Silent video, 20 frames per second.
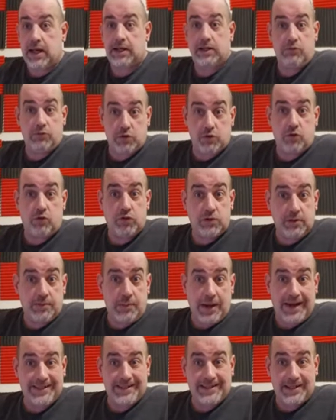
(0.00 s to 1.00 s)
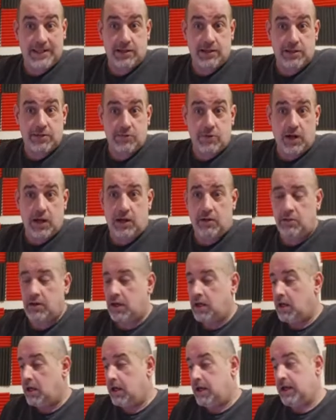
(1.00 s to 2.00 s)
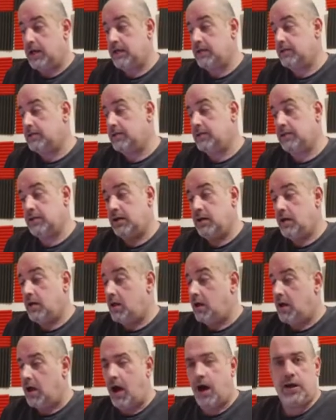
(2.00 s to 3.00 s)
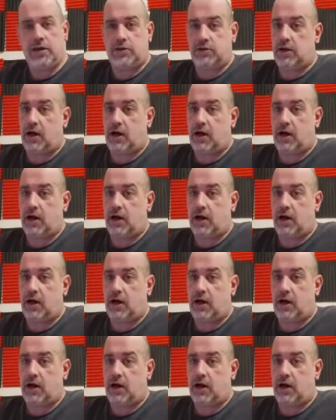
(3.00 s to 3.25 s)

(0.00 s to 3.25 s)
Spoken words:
and it was automatic as well. And I